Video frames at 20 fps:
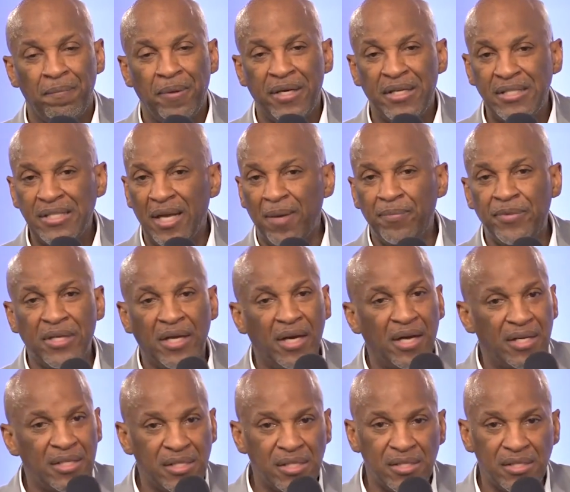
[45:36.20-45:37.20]
But it's up to
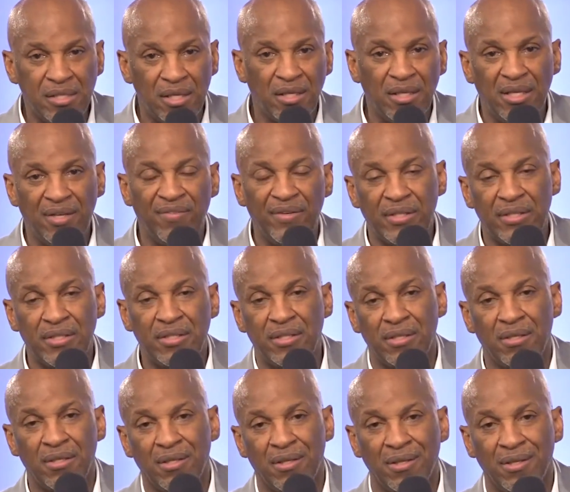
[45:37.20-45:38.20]
us to live it.
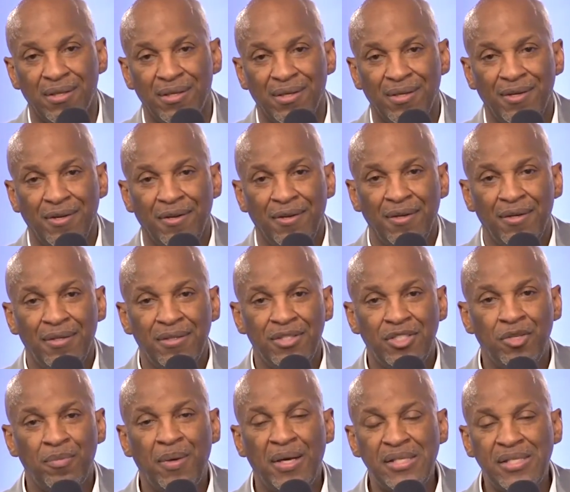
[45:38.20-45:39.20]

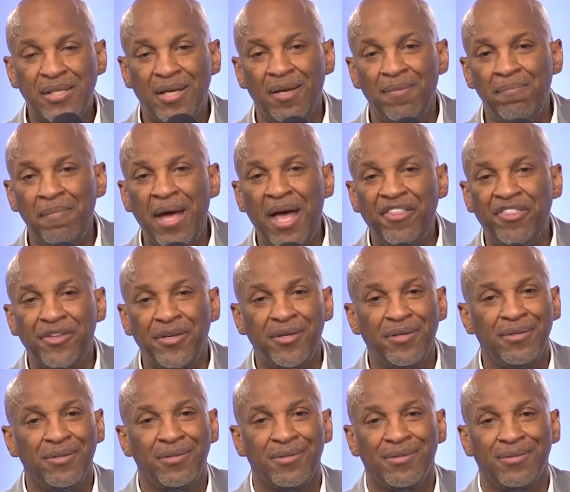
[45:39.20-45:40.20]
To my son
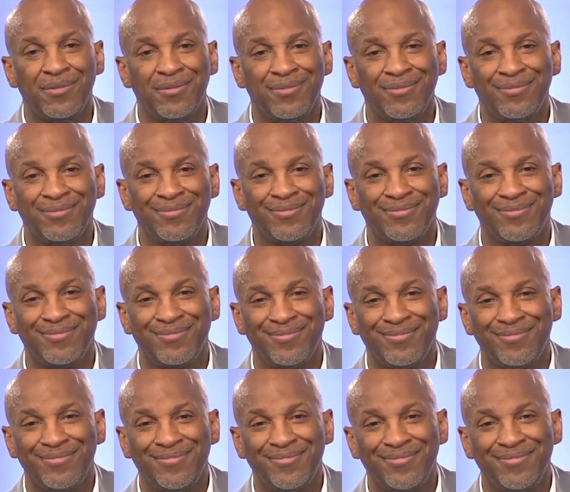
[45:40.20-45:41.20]
Matthew,
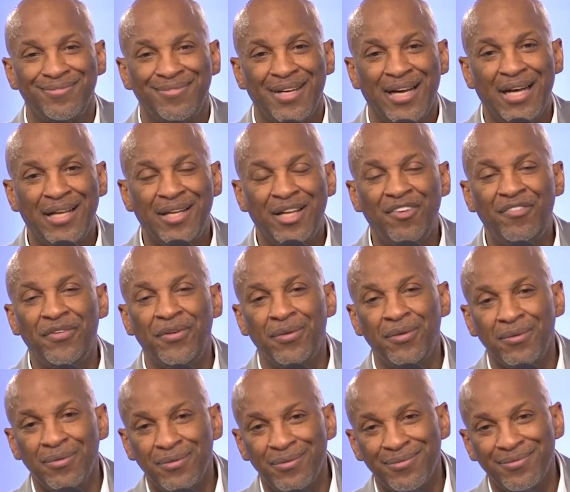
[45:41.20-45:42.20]
I love you.
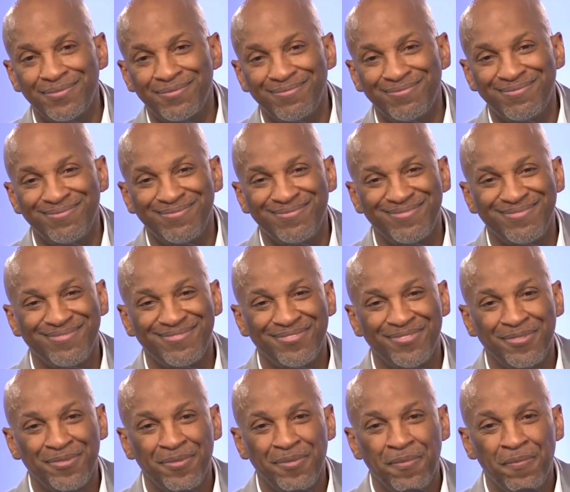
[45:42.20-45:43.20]

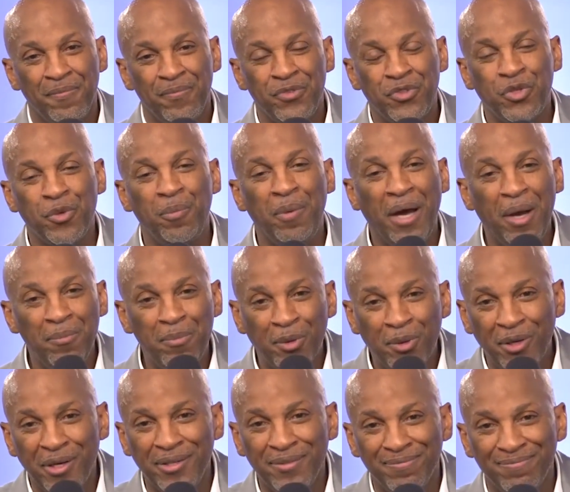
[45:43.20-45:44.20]
To my
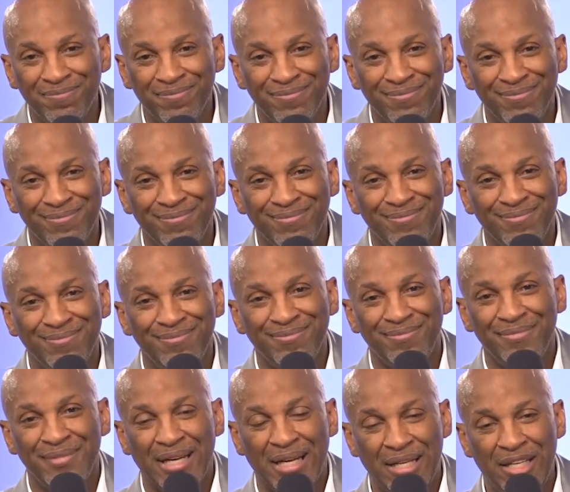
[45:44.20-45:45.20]
boy,
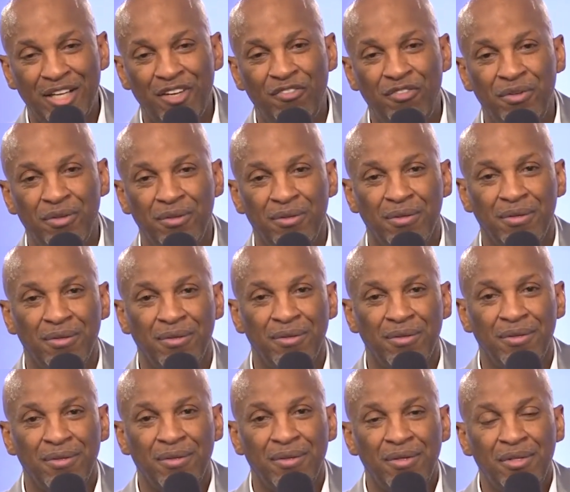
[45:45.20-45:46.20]
I love you.
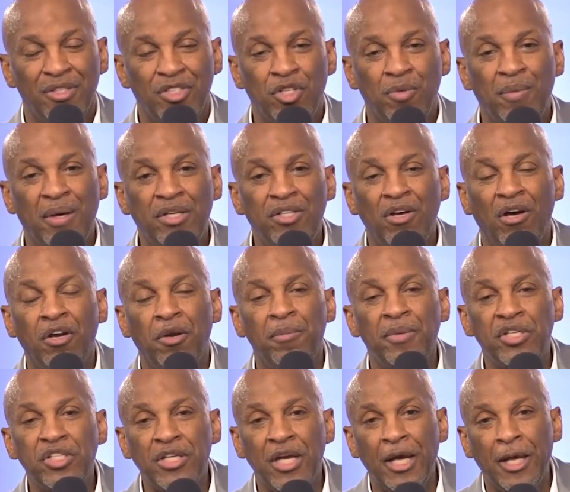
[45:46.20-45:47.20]
To my daughter
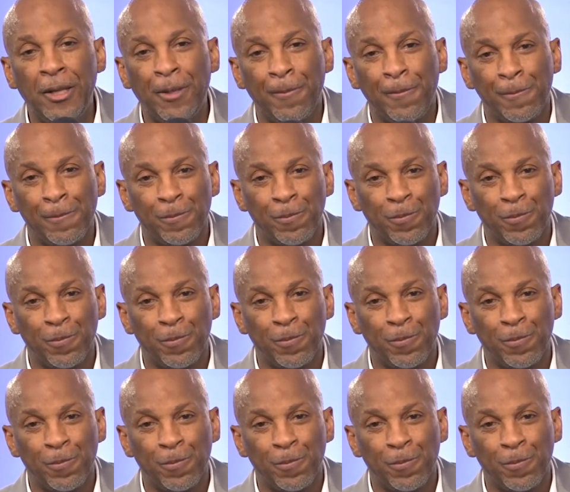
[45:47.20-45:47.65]
Michelle,